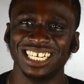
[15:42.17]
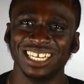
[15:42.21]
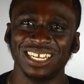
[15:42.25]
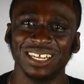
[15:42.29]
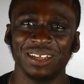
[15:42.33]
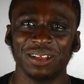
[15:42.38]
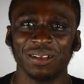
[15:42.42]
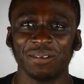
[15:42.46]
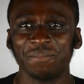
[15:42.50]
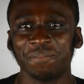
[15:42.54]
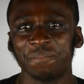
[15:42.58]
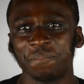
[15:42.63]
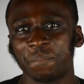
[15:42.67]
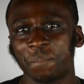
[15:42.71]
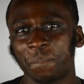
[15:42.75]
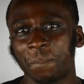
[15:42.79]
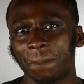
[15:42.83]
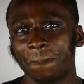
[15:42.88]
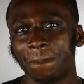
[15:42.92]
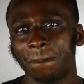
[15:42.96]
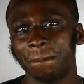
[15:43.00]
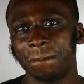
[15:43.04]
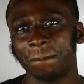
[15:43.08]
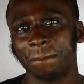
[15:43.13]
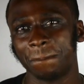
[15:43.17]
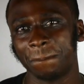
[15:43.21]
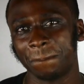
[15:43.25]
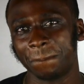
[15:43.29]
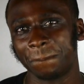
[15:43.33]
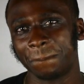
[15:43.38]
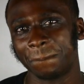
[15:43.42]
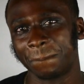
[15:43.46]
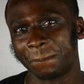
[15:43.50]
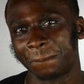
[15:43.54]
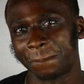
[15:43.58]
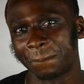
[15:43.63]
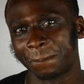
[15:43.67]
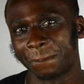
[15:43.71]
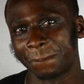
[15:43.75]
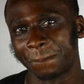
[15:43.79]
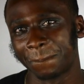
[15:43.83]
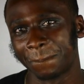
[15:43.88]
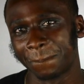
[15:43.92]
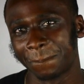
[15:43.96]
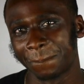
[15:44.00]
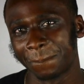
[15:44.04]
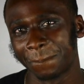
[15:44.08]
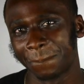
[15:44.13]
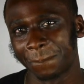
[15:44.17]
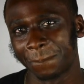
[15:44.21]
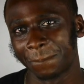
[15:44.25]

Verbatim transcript: How much would a woodchuck chuck